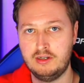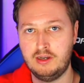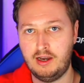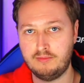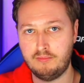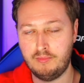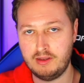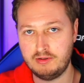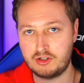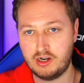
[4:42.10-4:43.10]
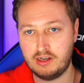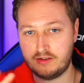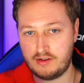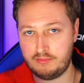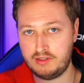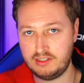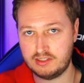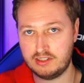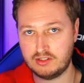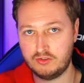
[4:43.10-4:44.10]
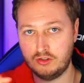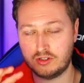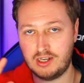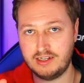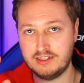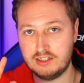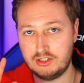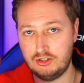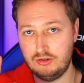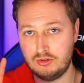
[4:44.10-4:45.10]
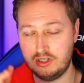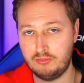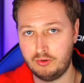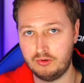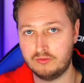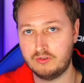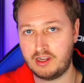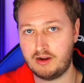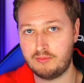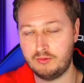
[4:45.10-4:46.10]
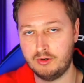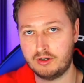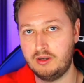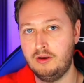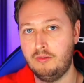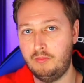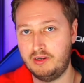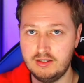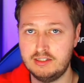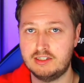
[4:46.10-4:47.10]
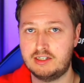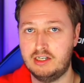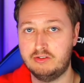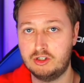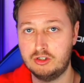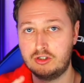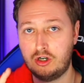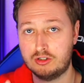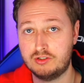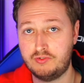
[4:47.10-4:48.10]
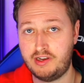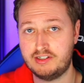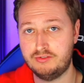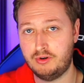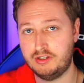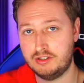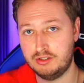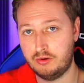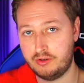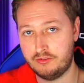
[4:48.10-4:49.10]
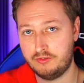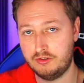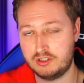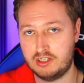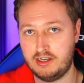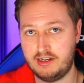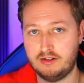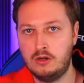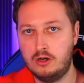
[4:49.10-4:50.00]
and maybe try and attempt these things first. Lighting is hugely important for camera work, but this is kind of a good cost-effective way to do it when you're first starting out.